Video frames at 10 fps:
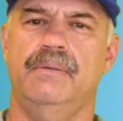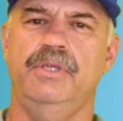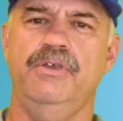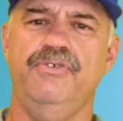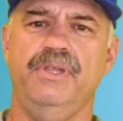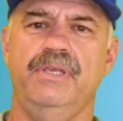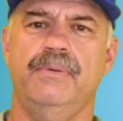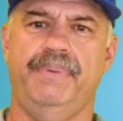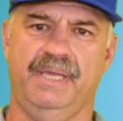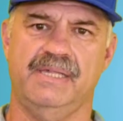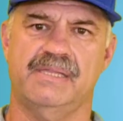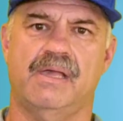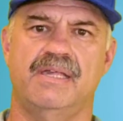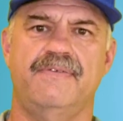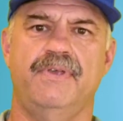Usually your biggest
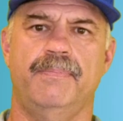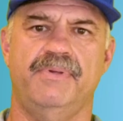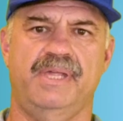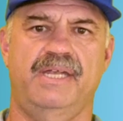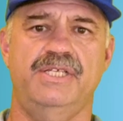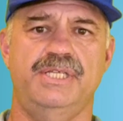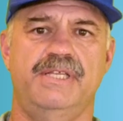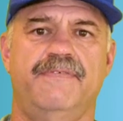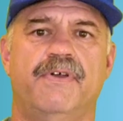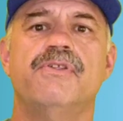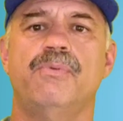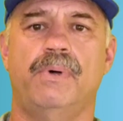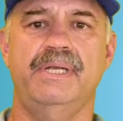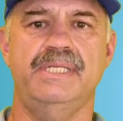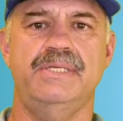loss of your percentage is in the first
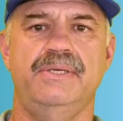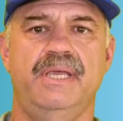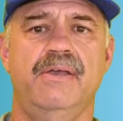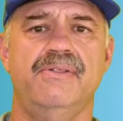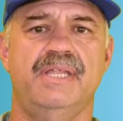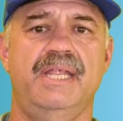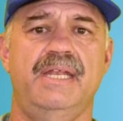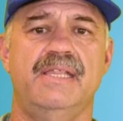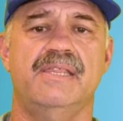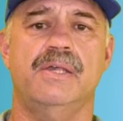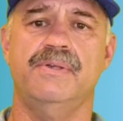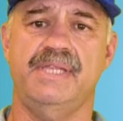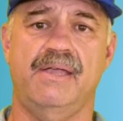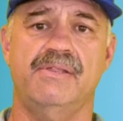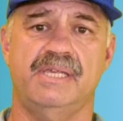1 to 2 years, and then it slows
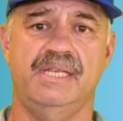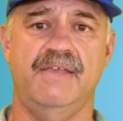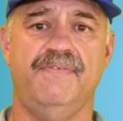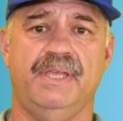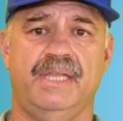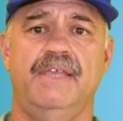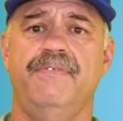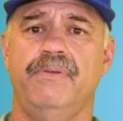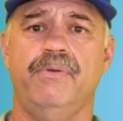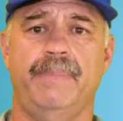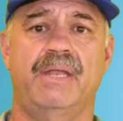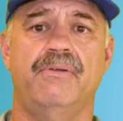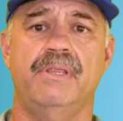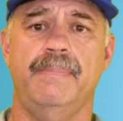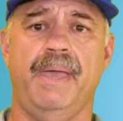down significantly for the
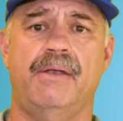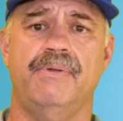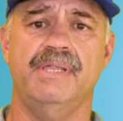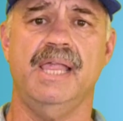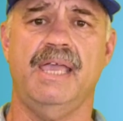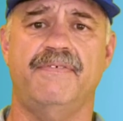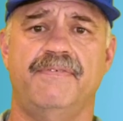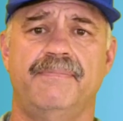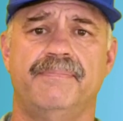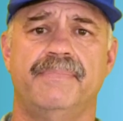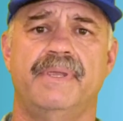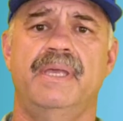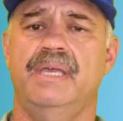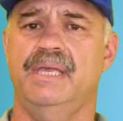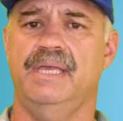remainder of the battery's life.
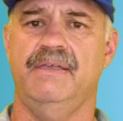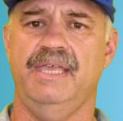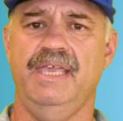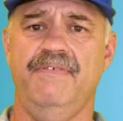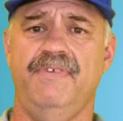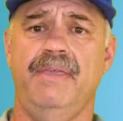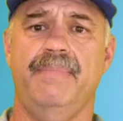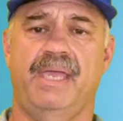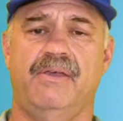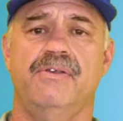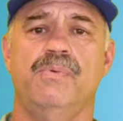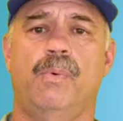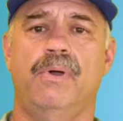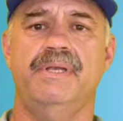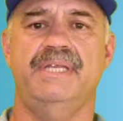EV makers
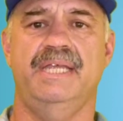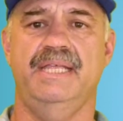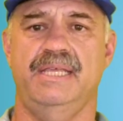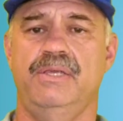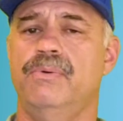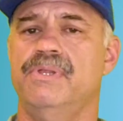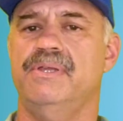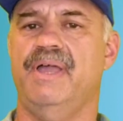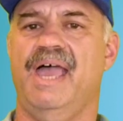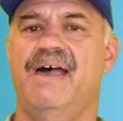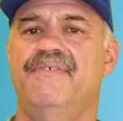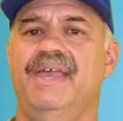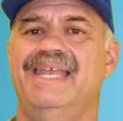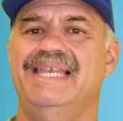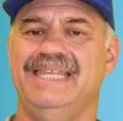warranty that you will still have
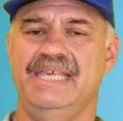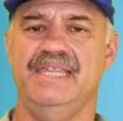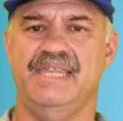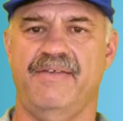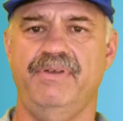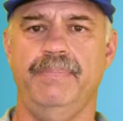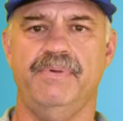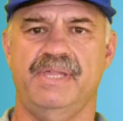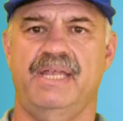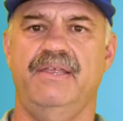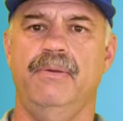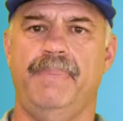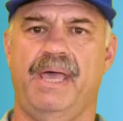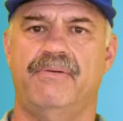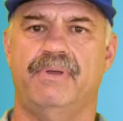at least 70% of your
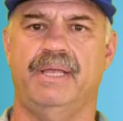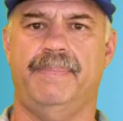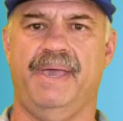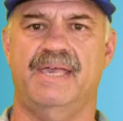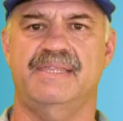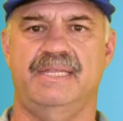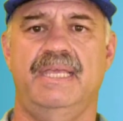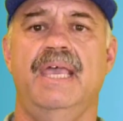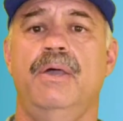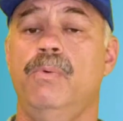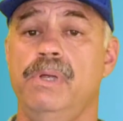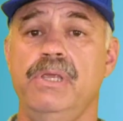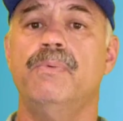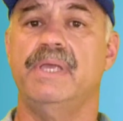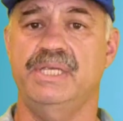battery capacity when
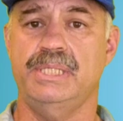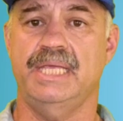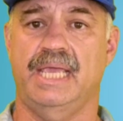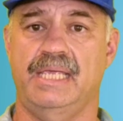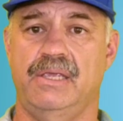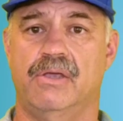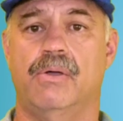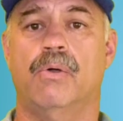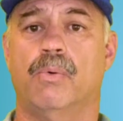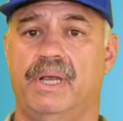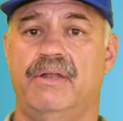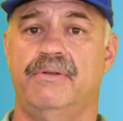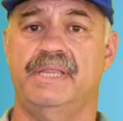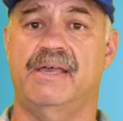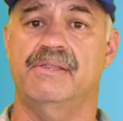you reach the 8-year or
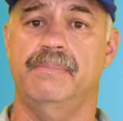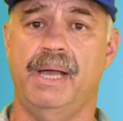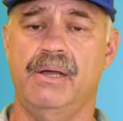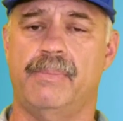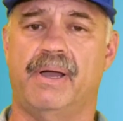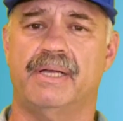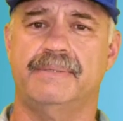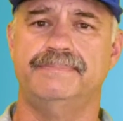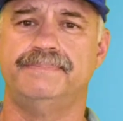100,000-mile mark.